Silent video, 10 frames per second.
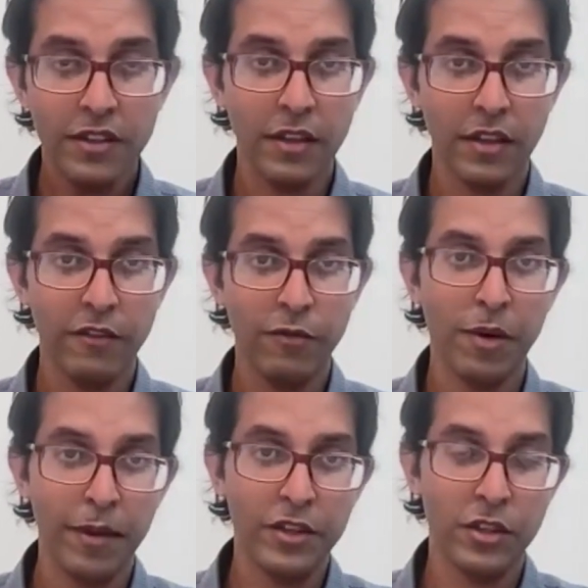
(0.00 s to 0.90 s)
to leave my
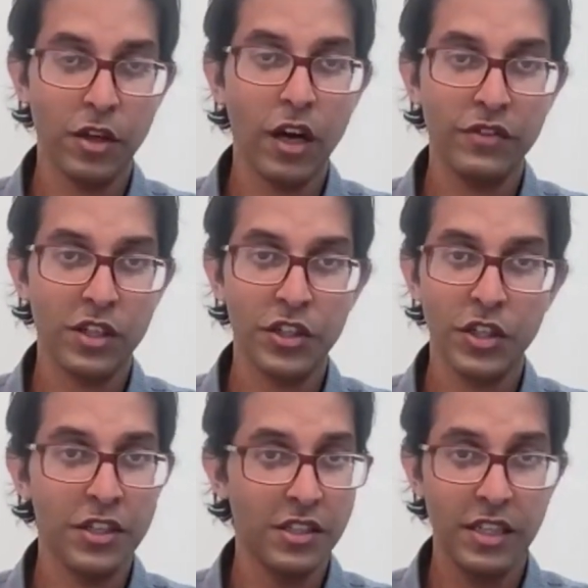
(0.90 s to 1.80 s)
patients off suction
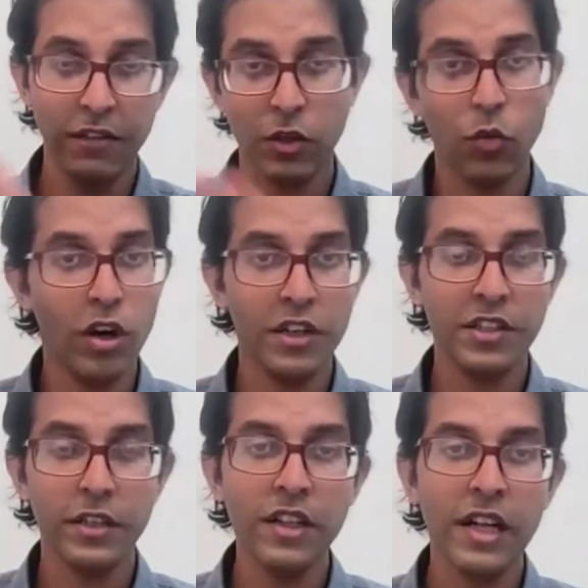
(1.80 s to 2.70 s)
and just leave it to water
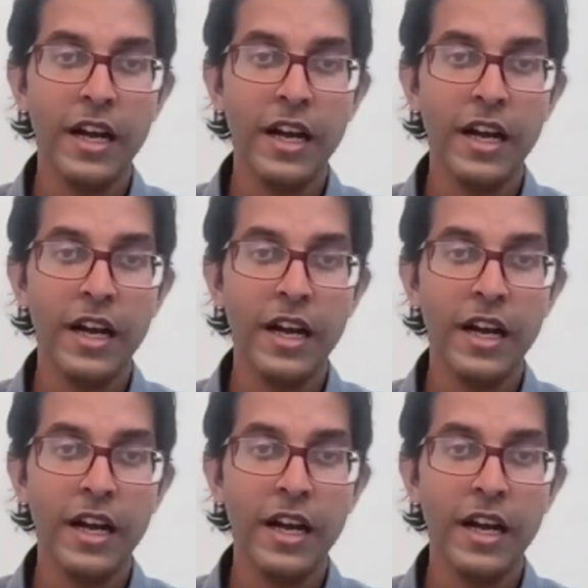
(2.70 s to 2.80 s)
seal.